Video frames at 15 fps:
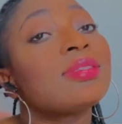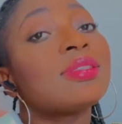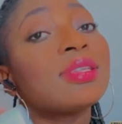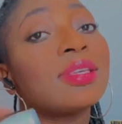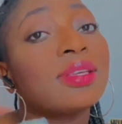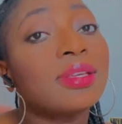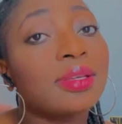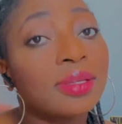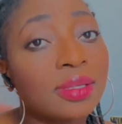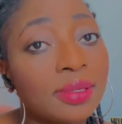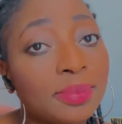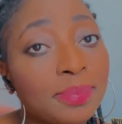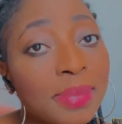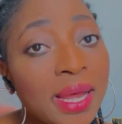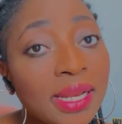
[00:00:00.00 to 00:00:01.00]
the
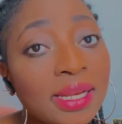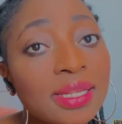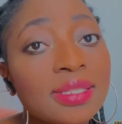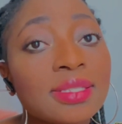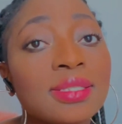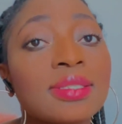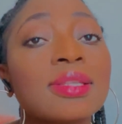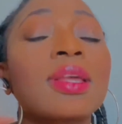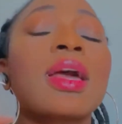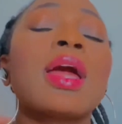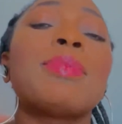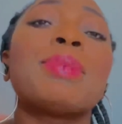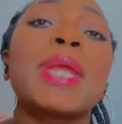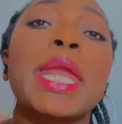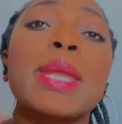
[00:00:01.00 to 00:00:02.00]
palace
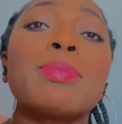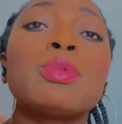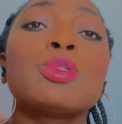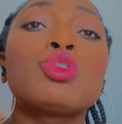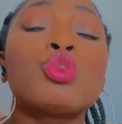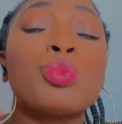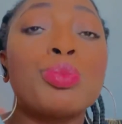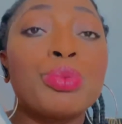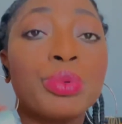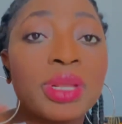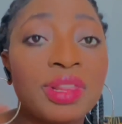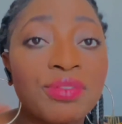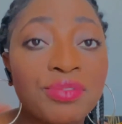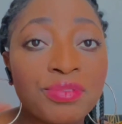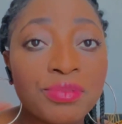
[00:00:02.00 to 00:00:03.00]
can be able to
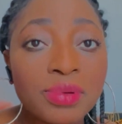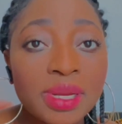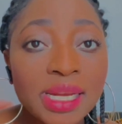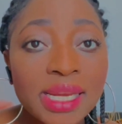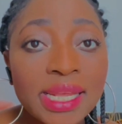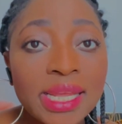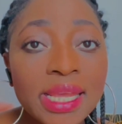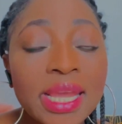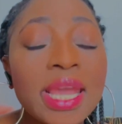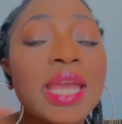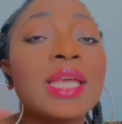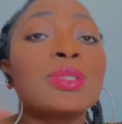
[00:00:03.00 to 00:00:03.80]
breathe freely